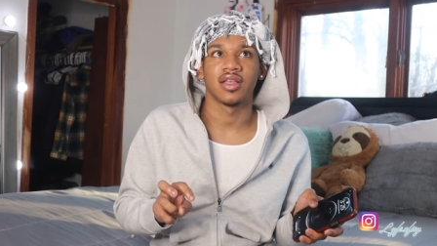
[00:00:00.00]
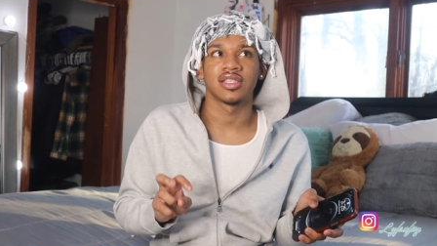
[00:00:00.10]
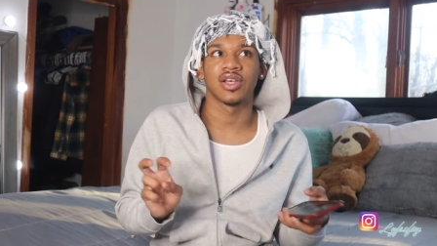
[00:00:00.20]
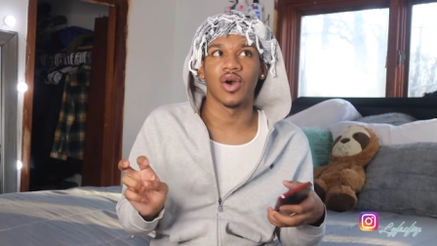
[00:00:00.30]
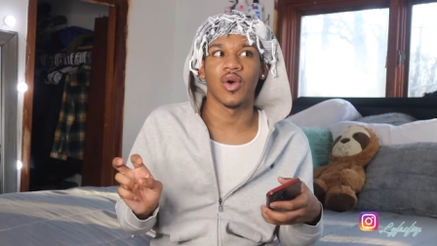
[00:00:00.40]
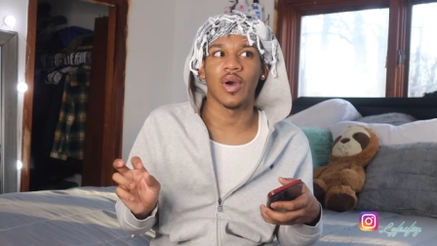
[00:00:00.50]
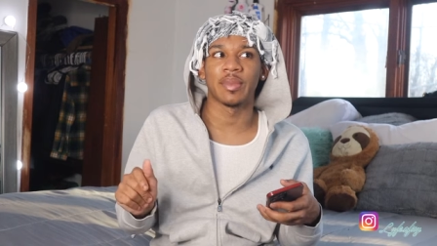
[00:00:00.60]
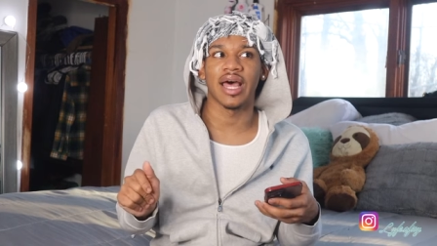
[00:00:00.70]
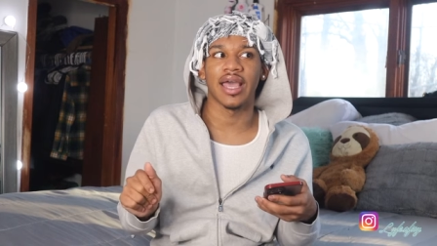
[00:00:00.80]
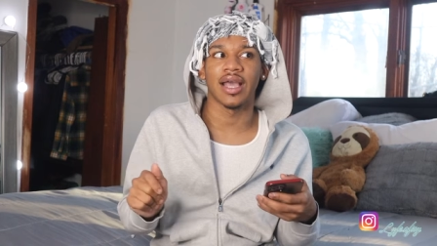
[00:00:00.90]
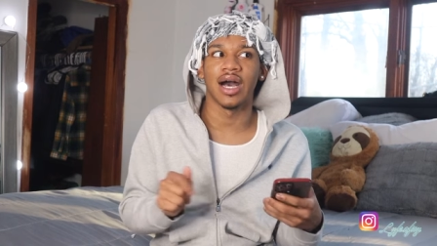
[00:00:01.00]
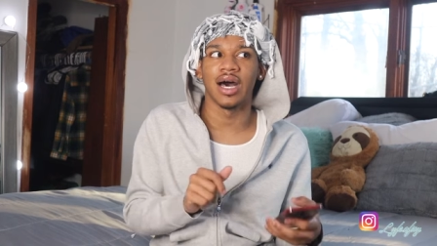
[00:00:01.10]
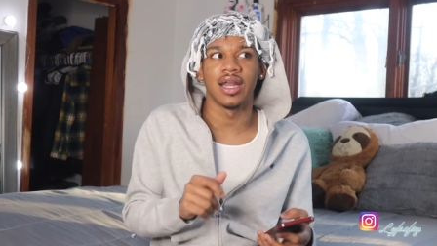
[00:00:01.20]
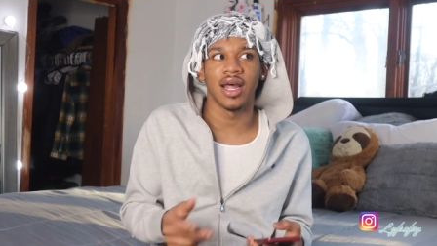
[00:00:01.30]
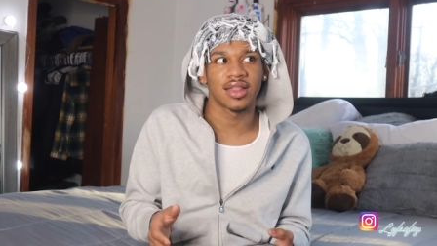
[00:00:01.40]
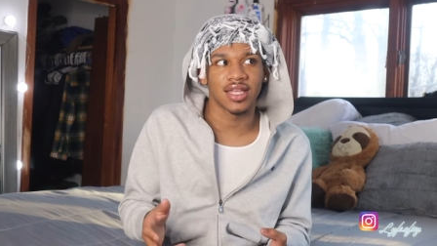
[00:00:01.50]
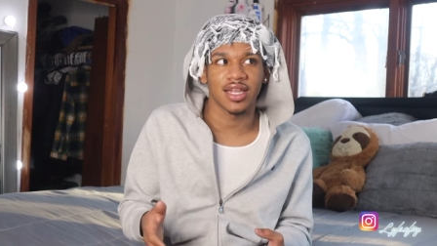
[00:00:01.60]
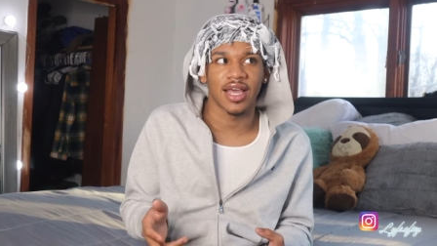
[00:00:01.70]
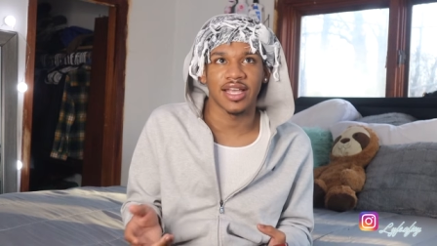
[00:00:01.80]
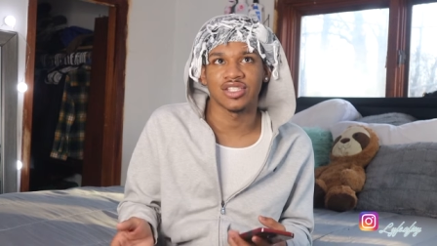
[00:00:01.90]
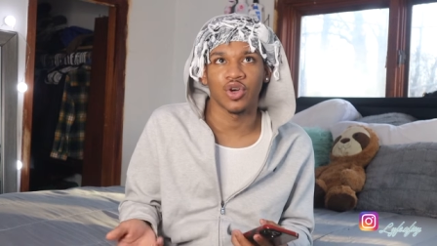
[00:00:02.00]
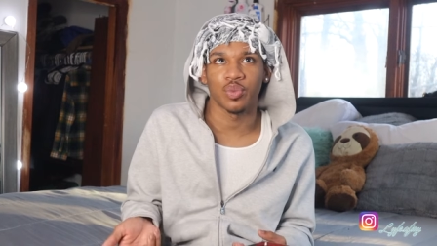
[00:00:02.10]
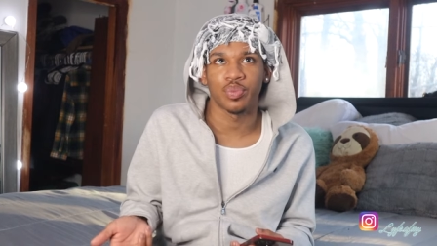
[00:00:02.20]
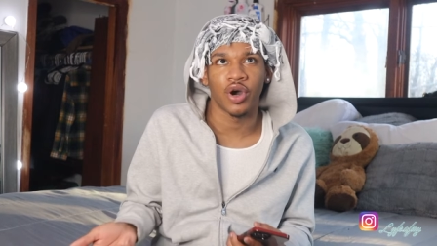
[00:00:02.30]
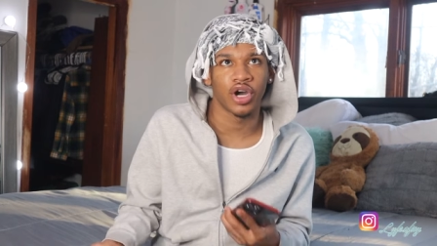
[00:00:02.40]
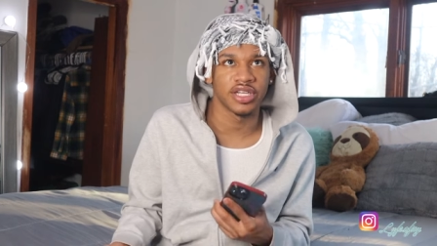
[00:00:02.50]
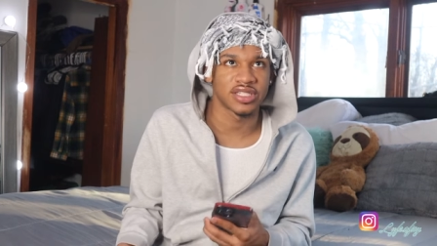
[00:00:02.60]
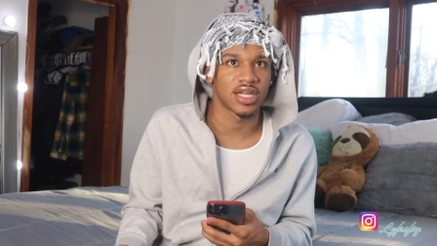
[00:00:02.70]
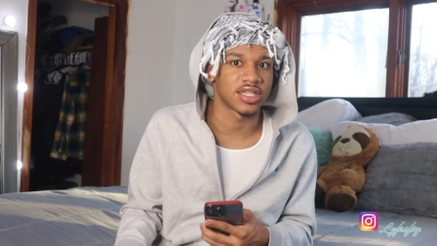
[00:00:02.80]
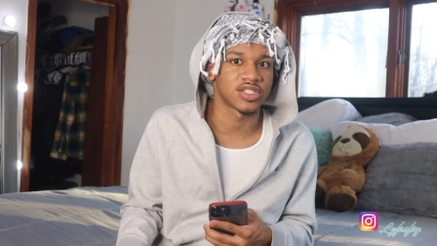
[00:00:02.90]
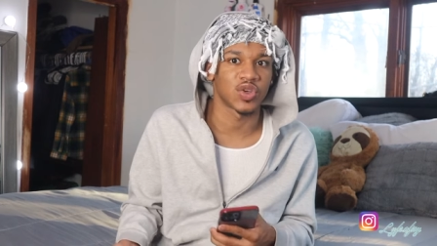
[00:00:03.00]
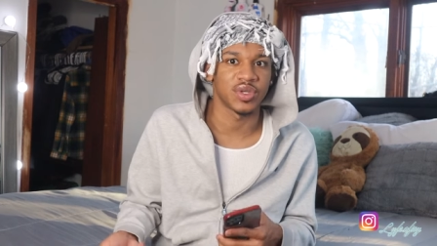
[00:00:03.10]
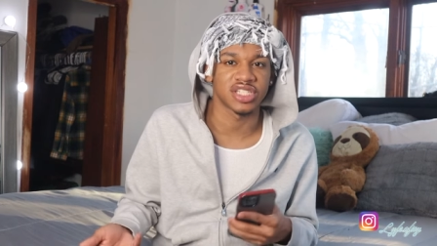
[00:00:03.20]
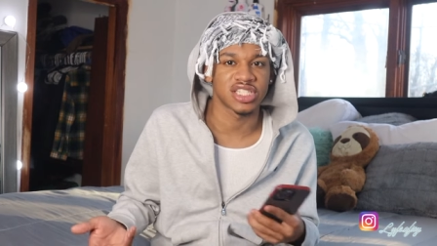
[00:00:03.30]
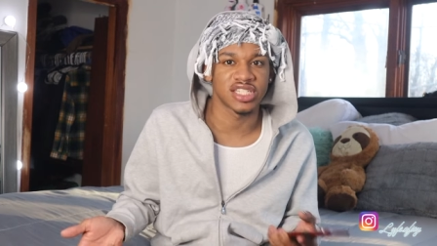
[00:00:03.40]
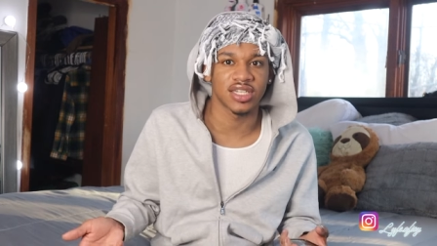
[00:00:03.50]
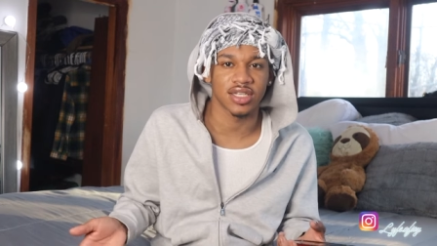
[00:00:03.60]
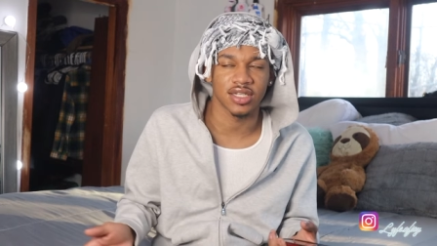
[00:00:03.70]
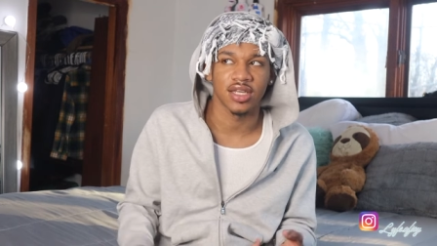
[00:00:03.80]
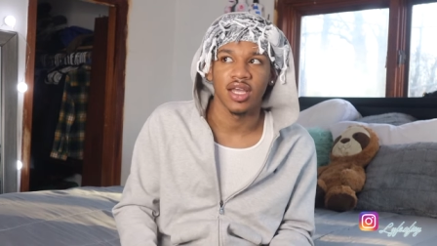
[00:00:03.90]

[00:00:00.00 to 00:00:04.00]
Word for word: So I'm like, uh, nothing. Like it's no parties or nothing. So we just chilling.